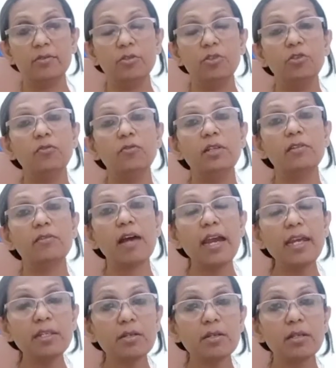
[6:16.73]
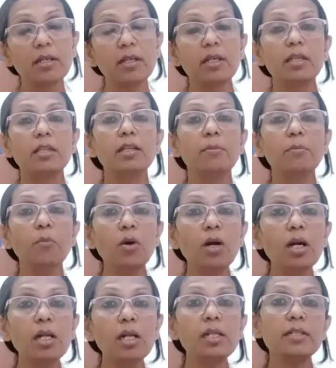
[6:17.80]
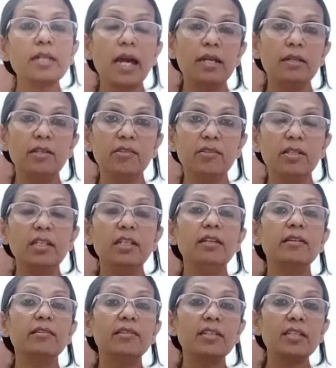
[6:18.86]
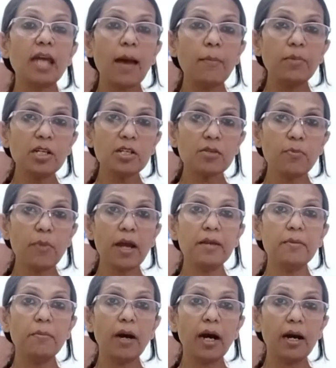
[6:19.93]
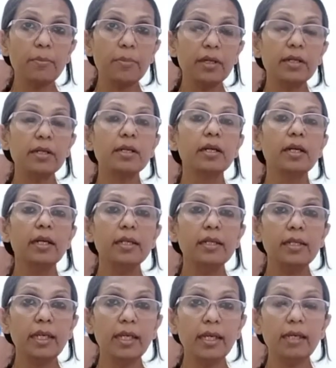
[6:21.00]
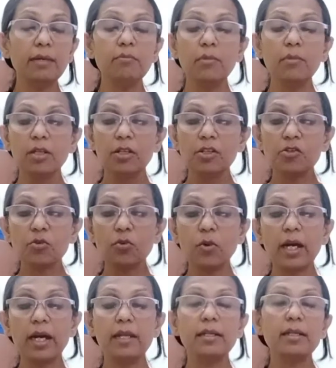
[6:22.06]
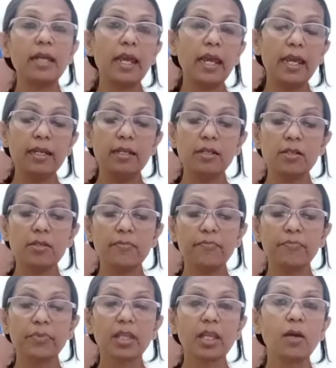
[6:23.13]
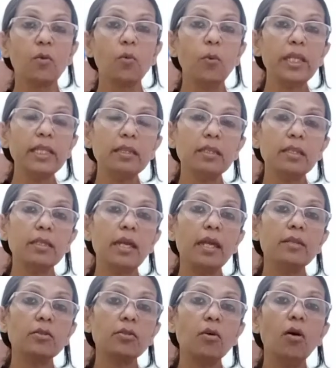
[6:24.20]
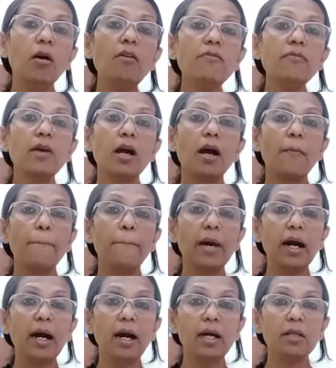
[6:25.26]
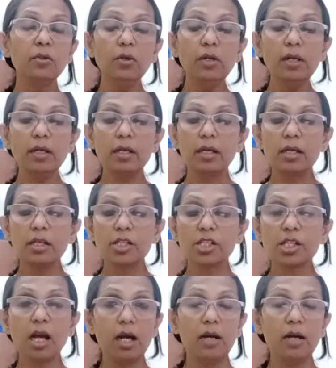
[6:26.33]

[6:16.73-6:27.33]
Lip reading: So you will write, the Mughal dynasty established by Babur came to an end with the death of Bahadur Shah.